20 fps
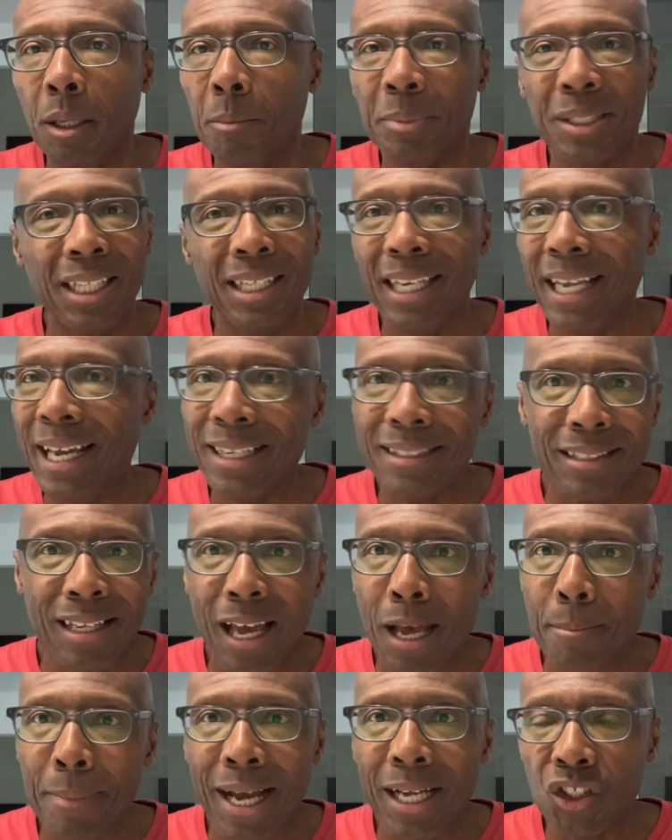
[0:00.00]
But the last
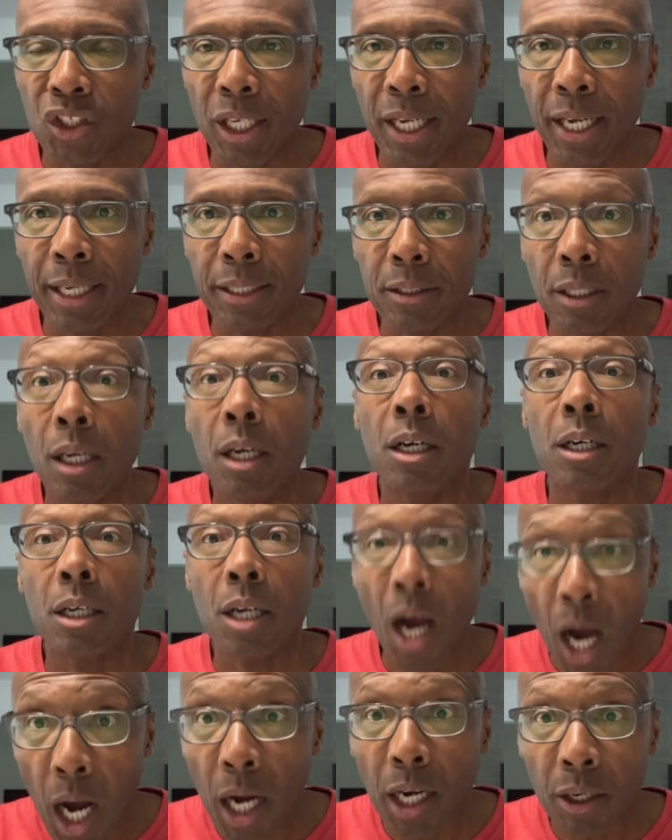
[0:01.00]
time I checked,
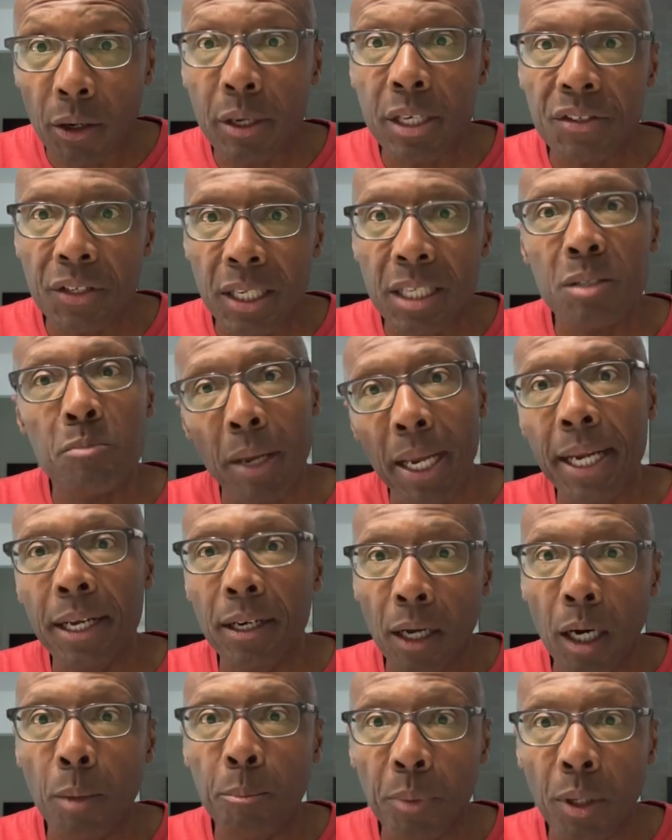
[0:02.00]
Congress is
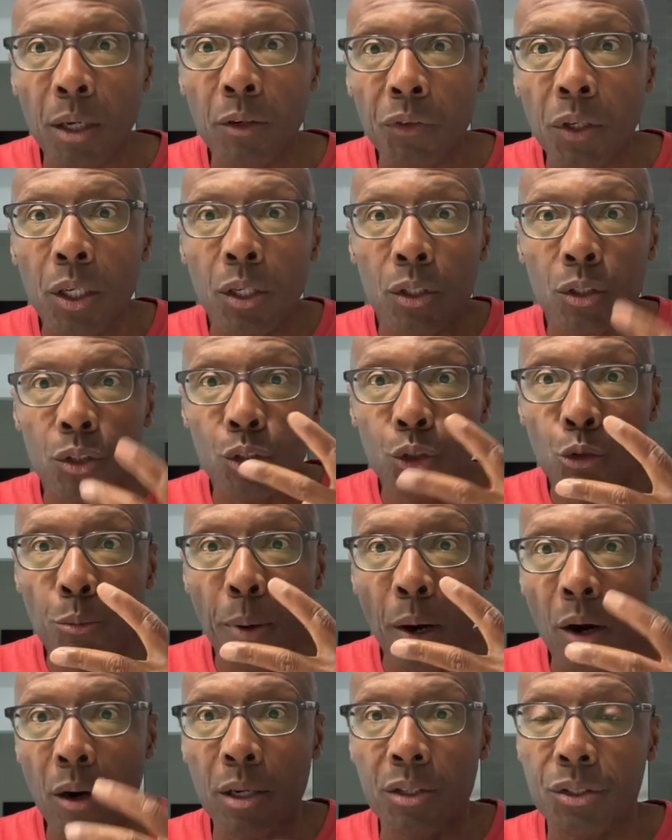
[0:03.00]
made up of two
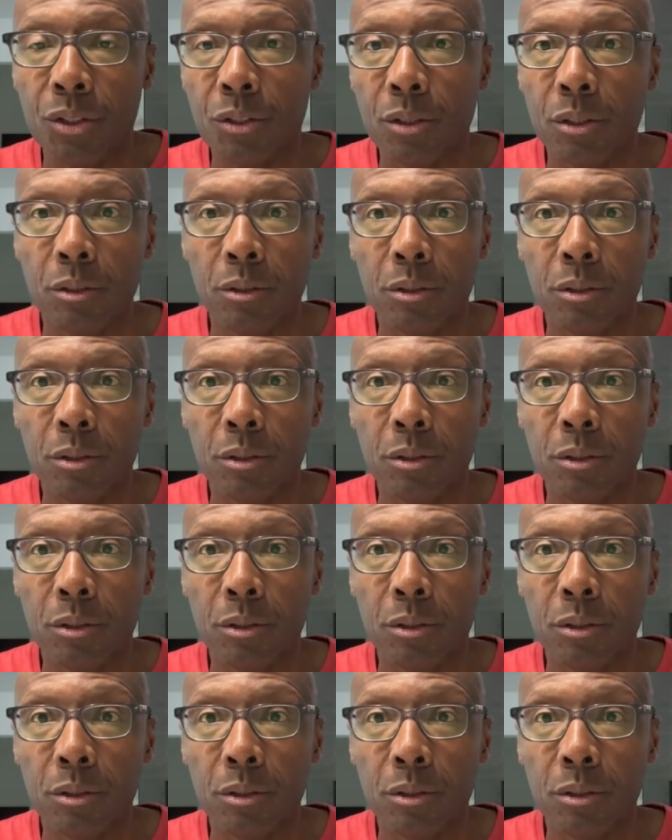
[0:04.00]
parts: